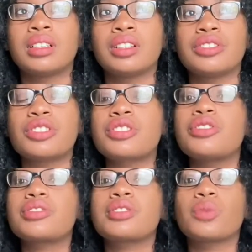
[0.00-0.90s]
just
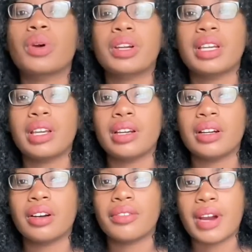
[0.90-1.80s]
used to
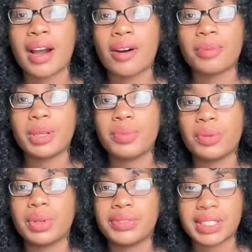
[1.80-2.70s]
working around
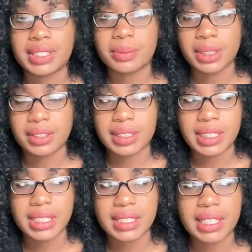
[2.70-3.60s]
people with
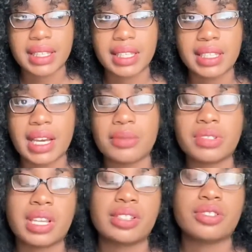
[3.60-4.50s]
disabilities. I think that
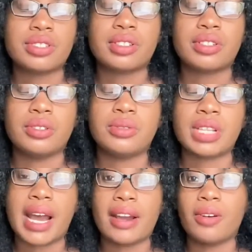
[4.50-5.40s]
was like just a huge
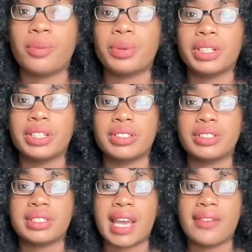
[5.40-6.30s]
eye opener,
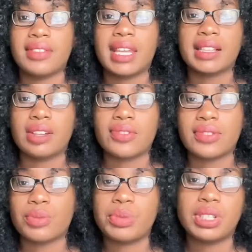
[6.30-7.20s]
just having that level
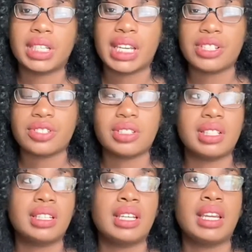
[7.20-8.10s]
of
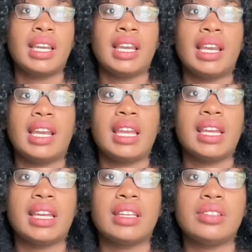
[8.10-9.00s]
communication.
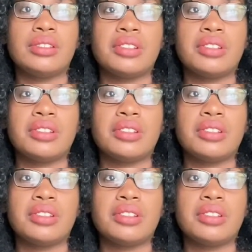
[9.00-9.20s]
And you